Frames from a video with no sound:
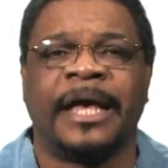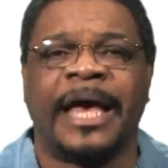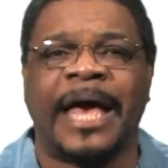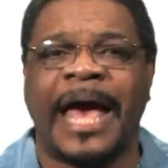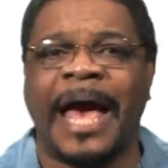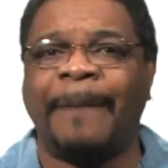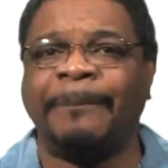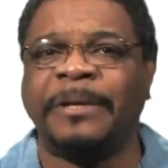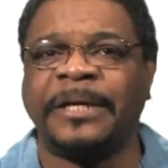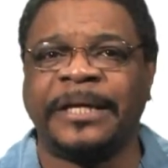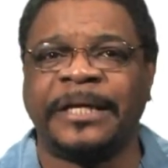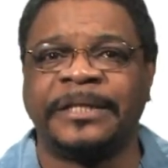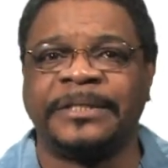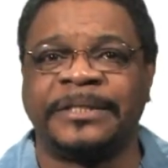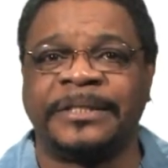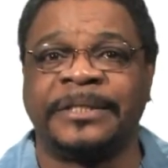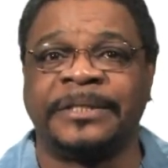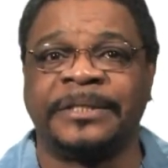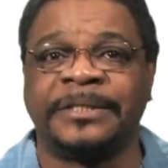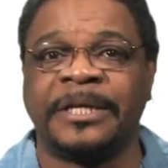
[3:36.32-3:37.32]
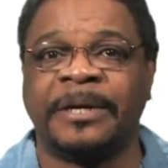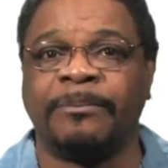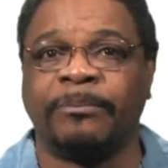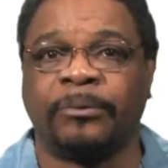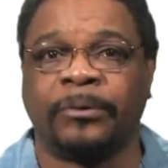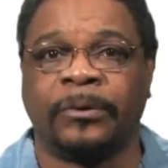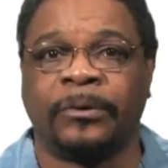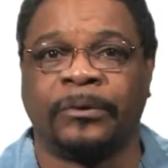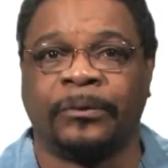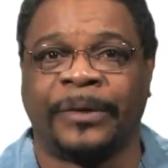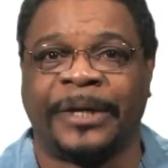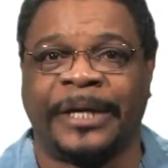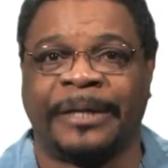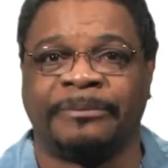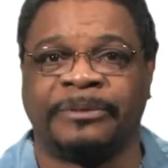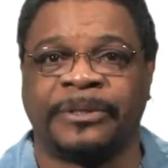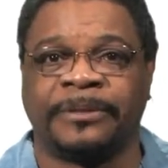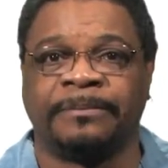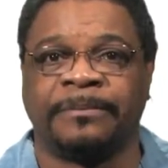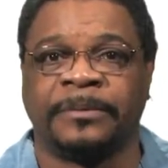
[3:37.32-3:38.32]
Applicants in some
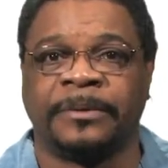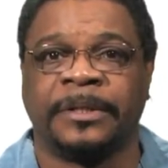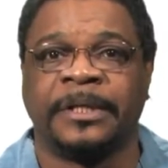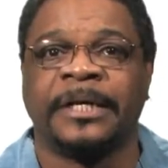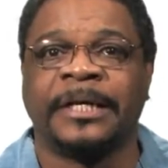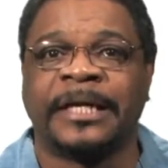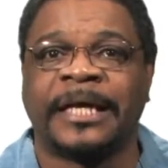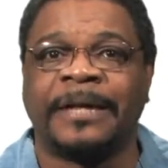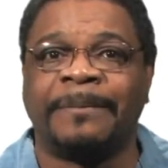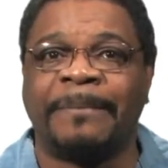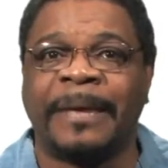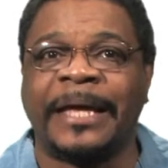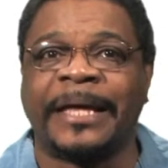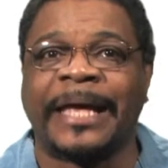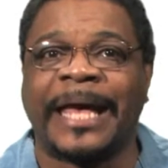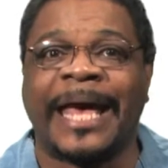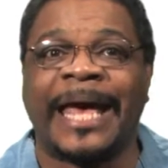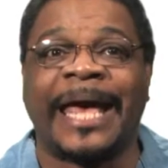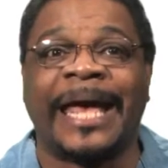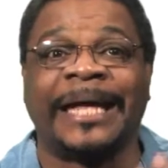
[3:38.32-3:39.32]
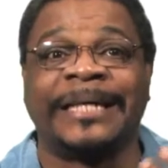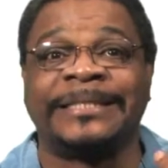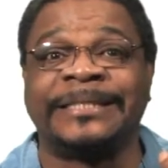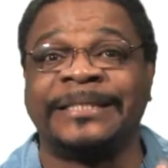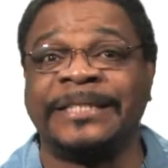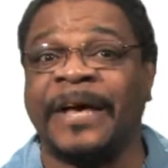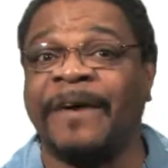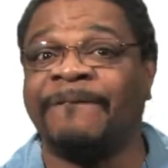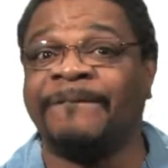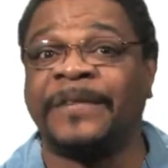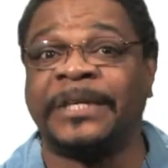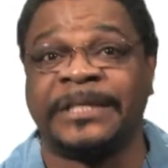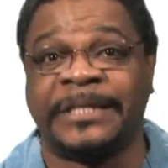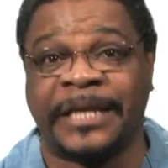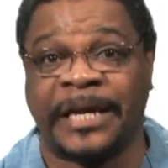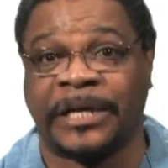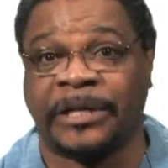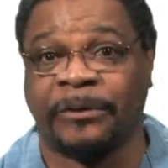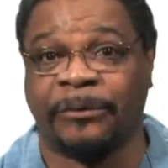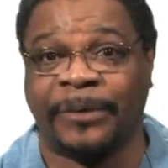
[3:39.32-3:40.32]
programs can make a
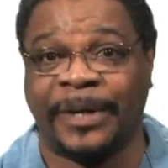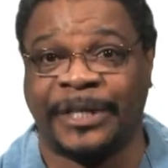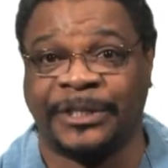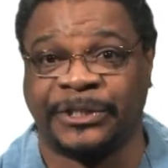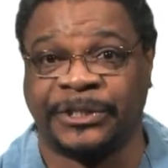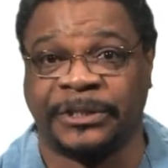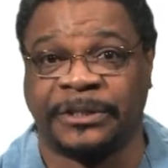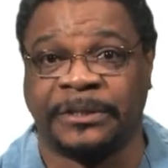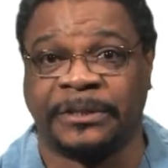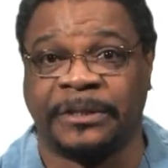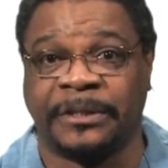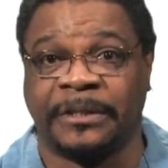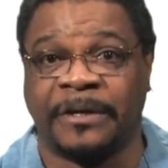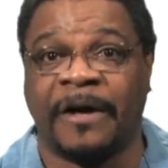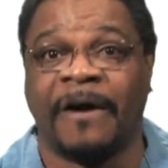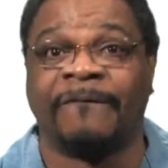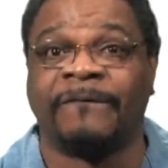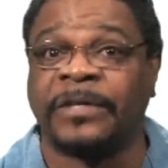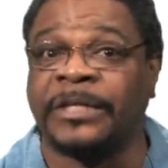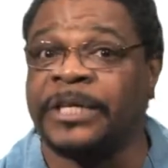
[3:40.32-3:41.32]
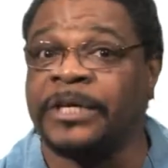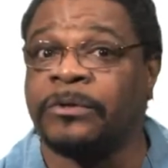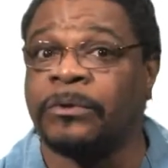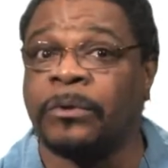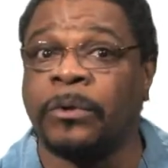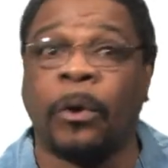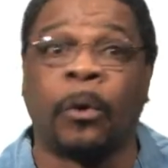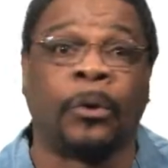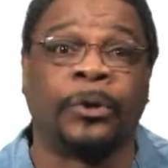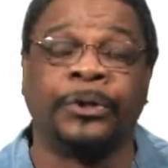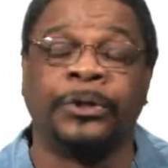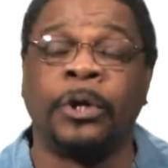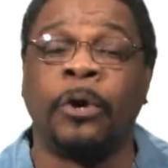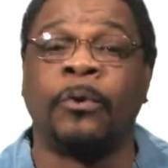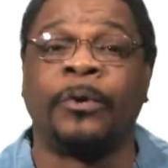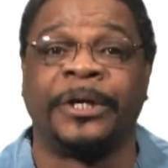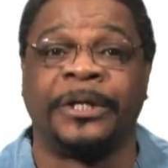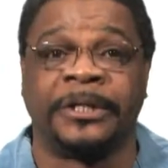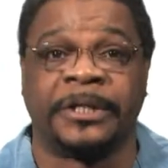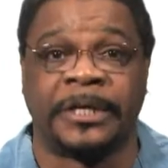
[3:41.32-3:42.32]
self-declaration of little or
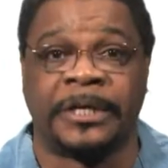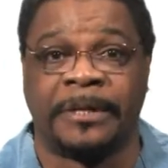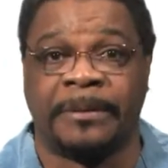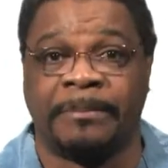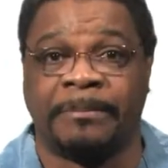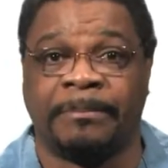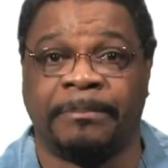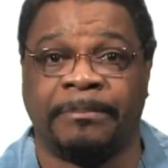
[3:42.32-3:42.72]
no income.